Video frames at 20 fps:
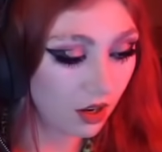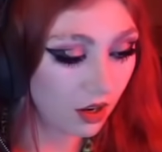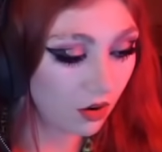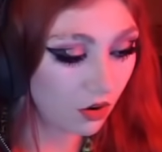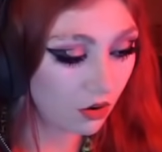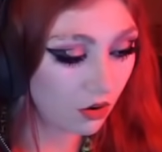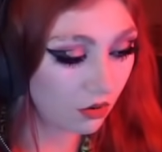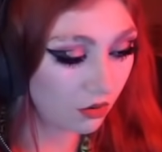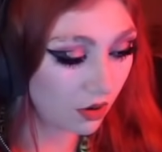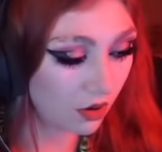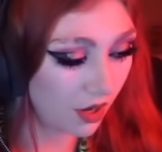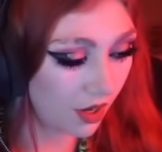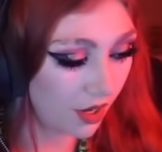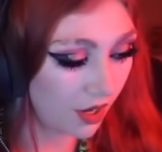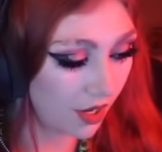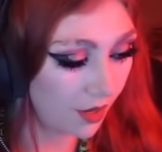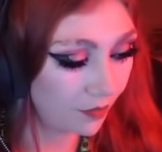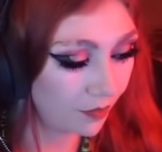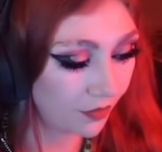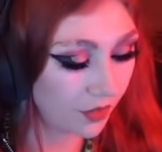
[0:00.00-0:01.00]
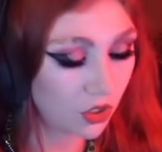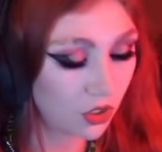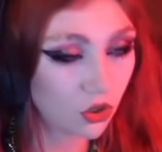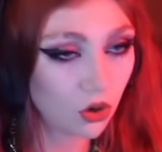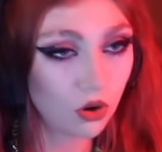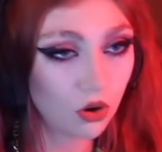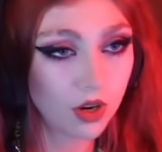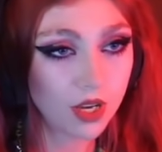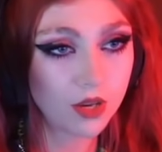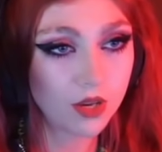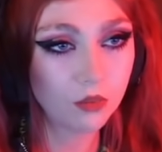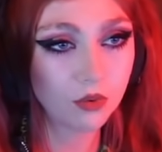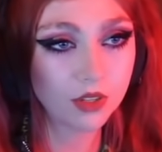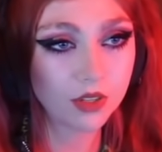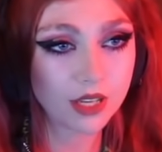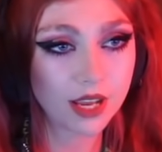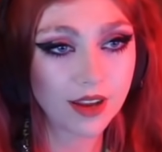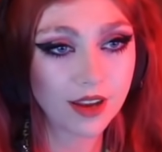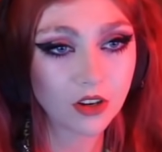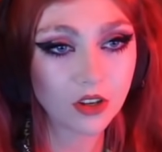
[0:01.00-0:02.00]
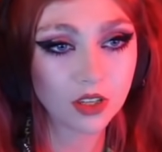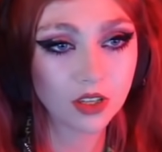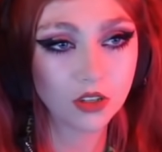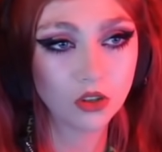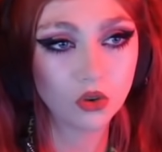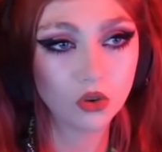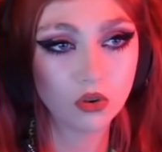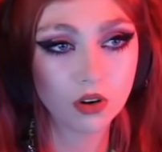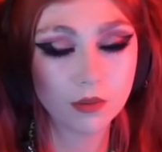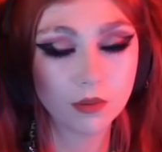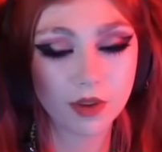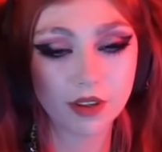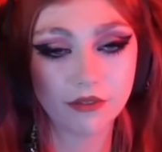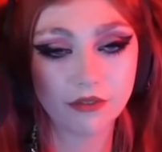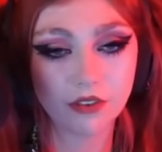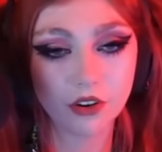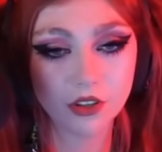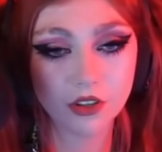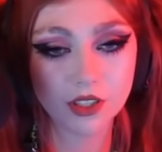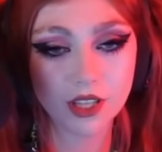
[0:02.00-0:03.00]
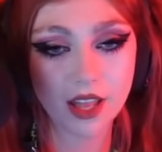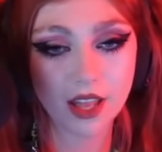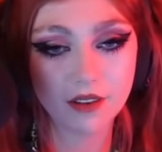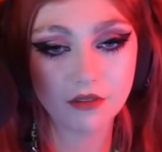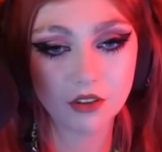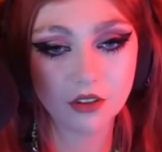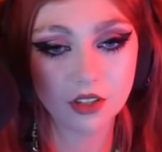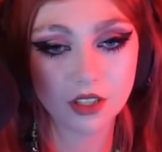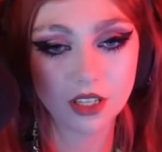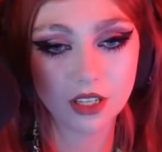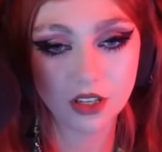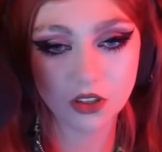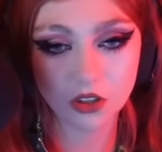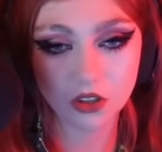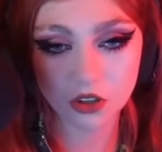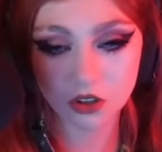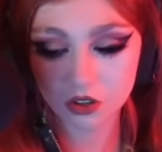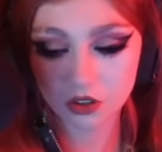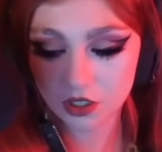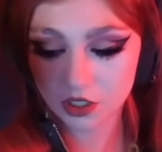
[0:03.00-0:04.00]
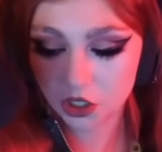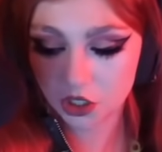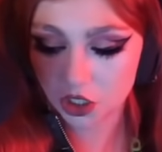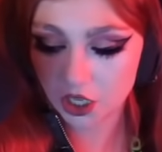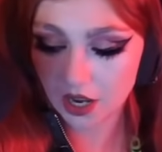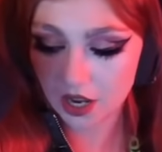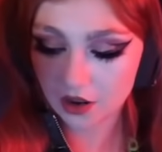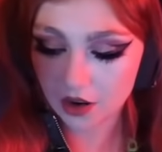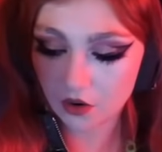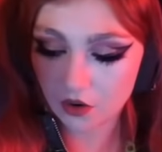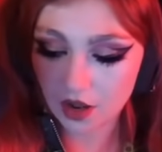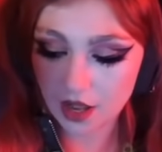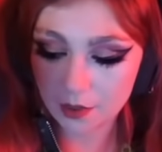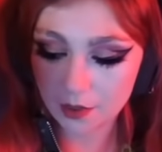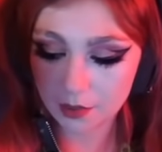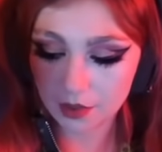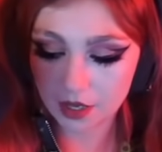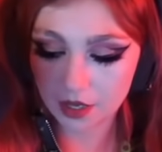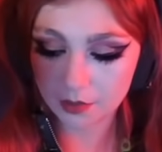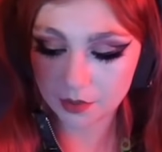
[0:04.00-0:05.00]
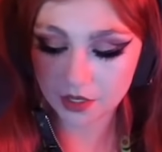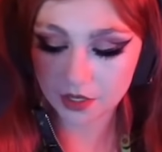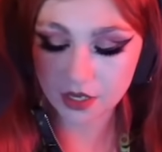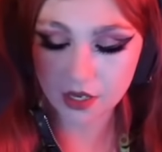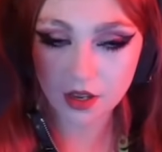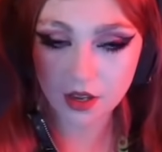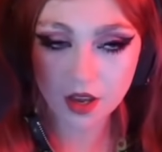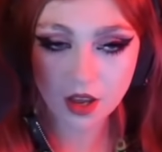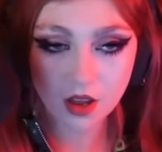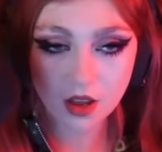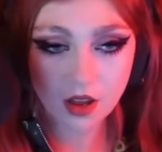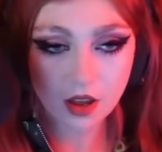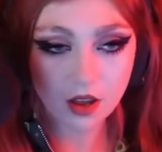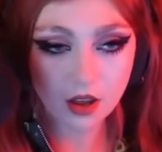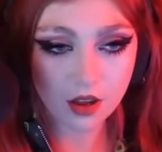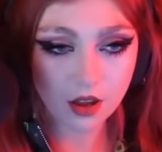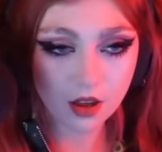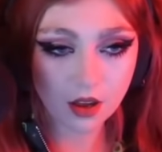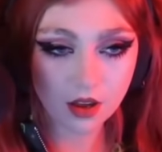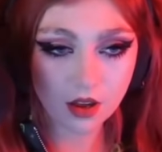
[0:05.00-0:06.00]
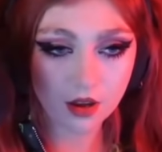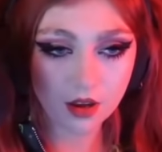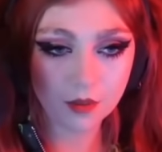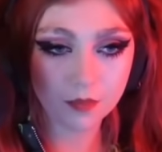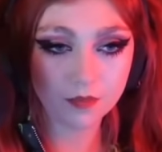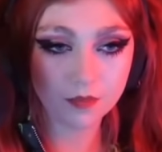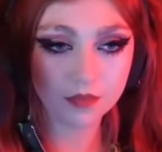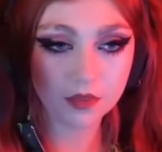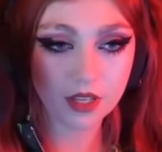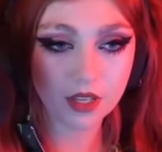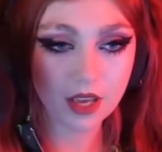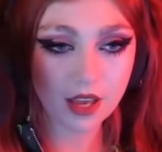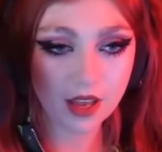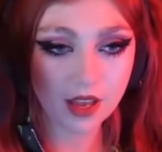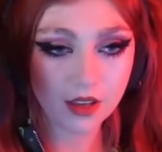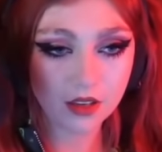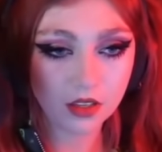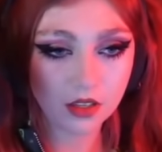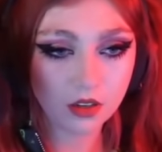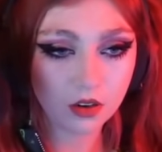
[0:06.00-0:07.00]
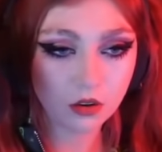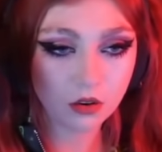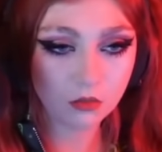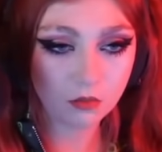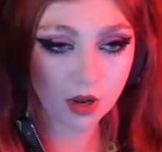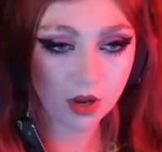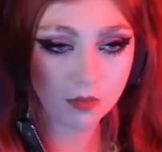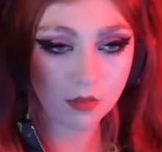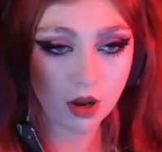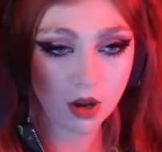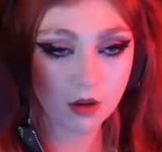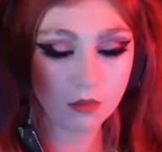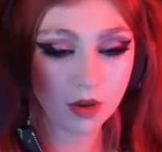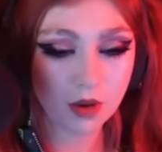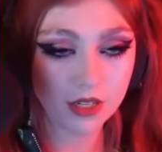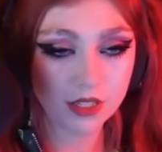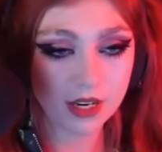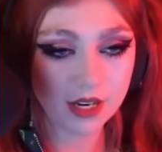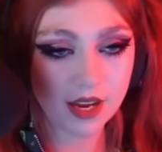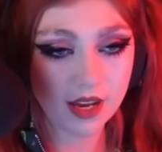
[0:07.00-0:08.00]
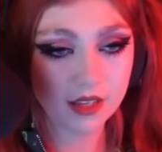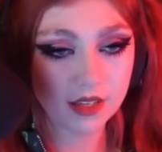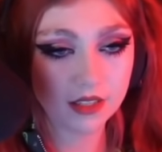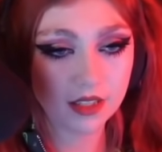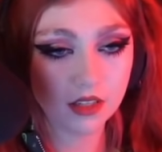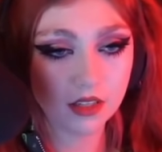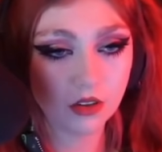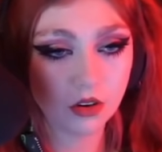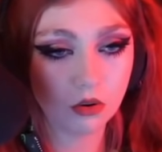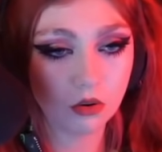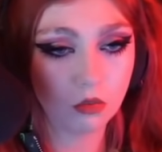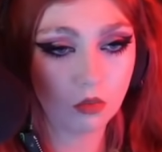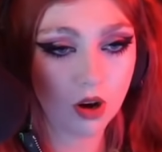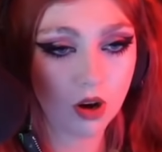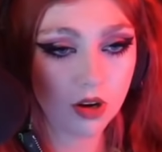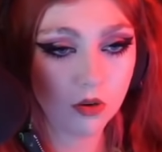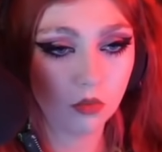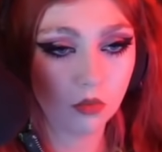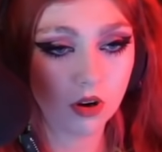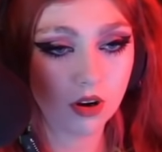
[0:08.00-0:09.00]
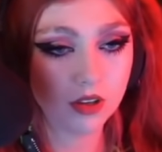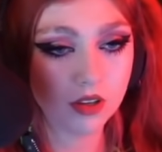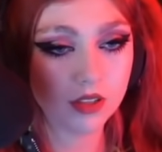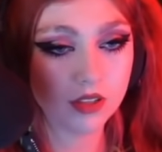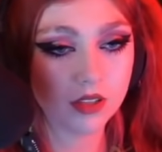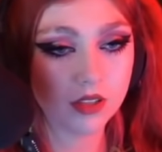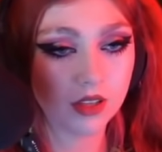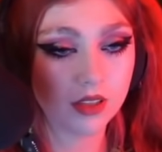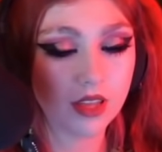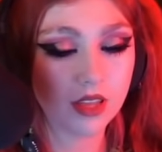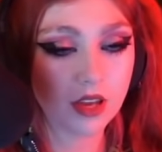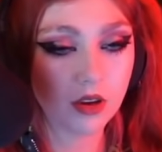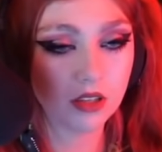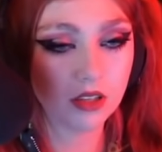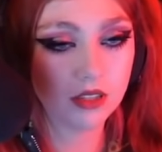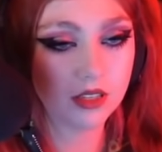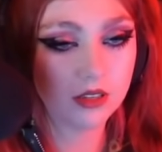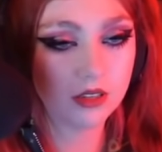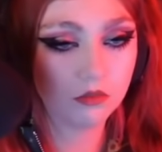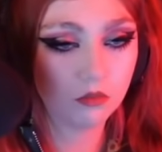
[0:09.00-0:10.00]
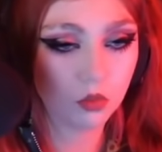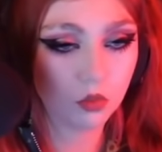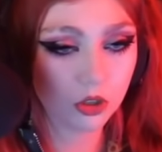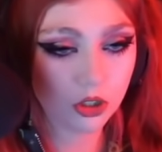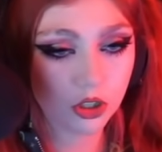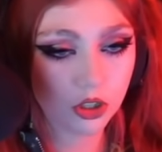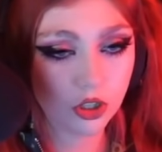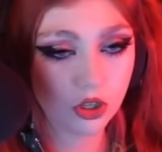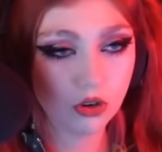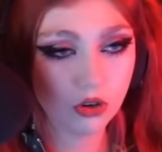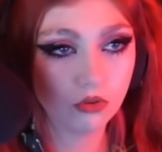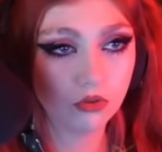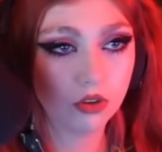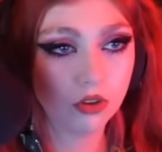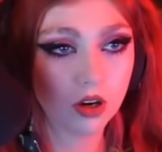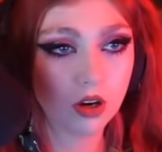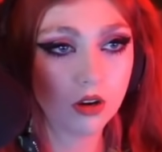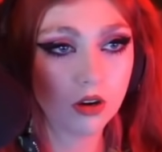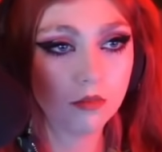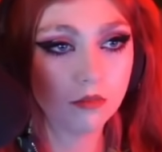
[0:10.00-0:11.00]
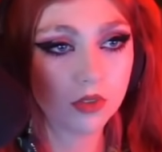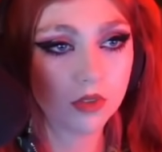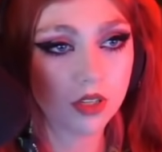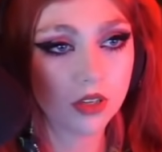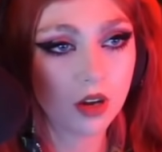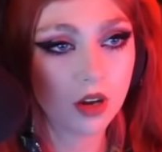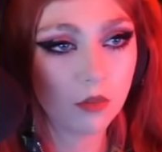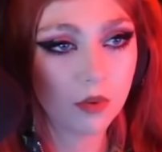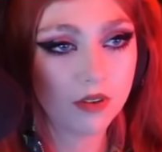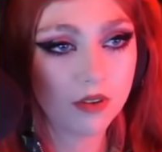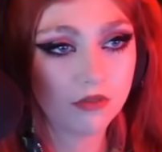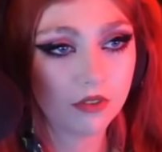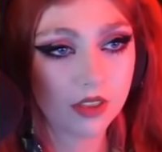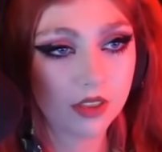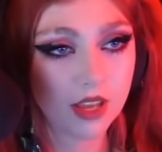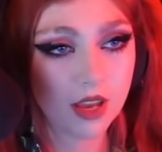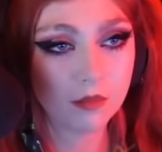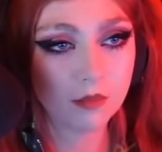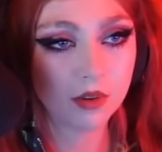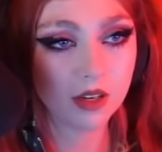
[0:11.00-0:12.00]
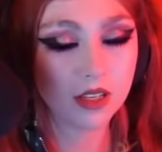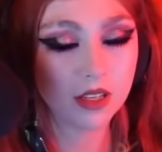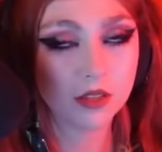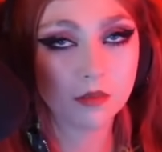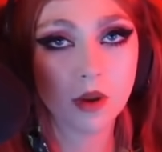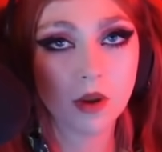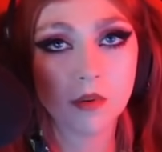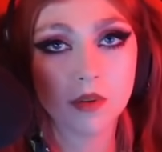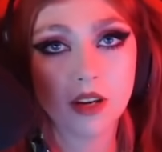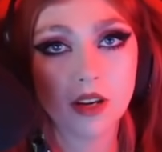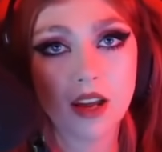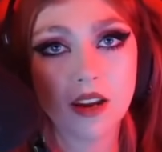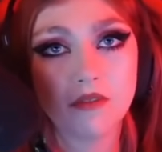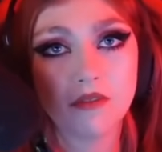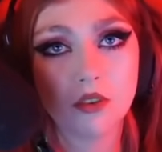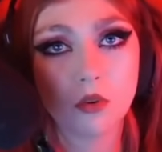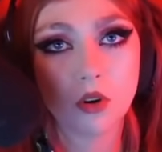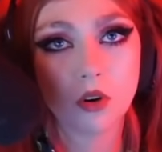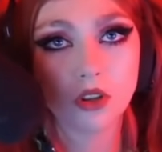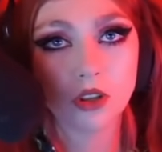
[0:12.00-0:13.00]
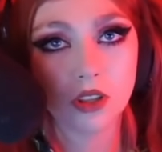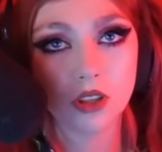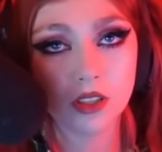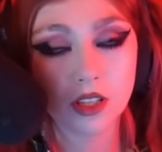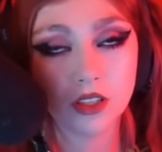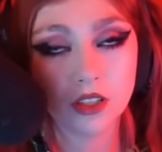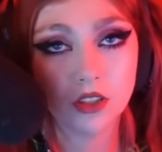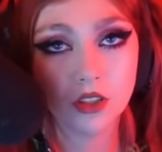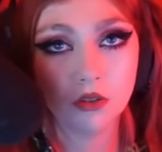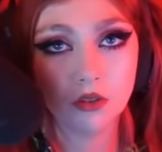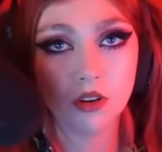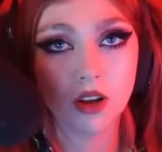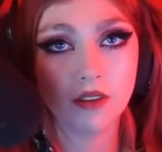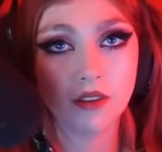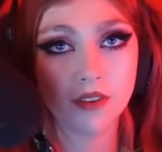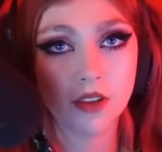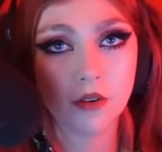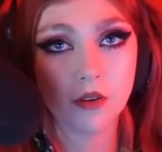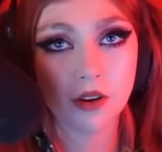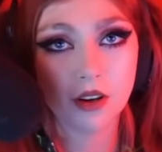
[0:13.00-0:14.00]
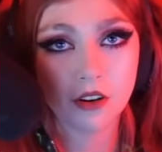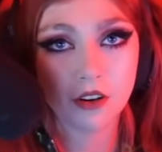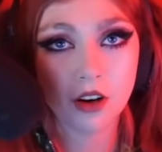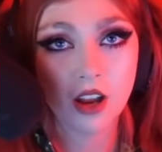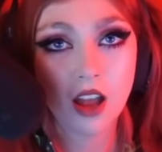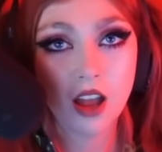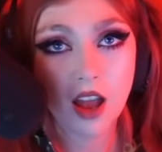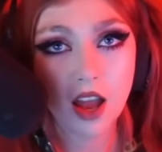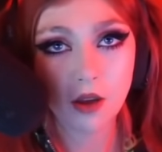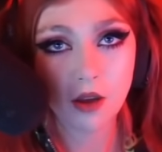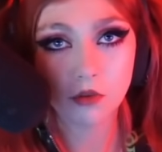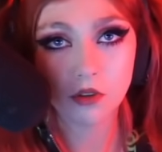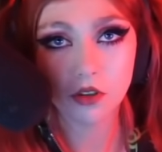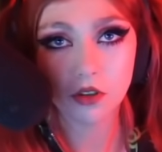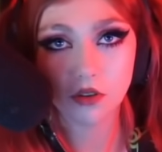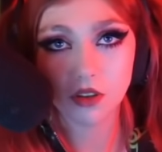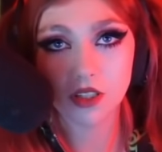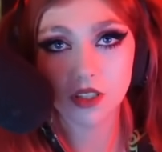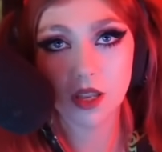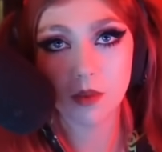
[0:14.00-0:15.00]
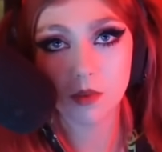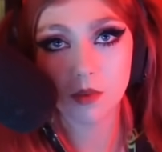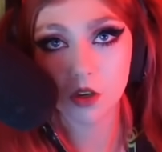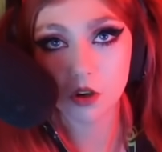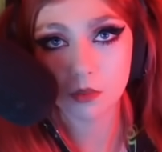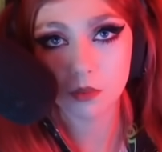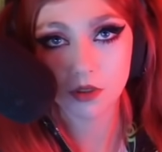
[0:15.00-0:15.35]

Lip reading: Oh, so it was actually during my first ever seizure. Shout out epilepsy. You know, my mom, my dad didn't know what it was, and they were too dumb to not wait for the ambulance. Mom and dad, if you're watching this, I do love you, and I would do the same in your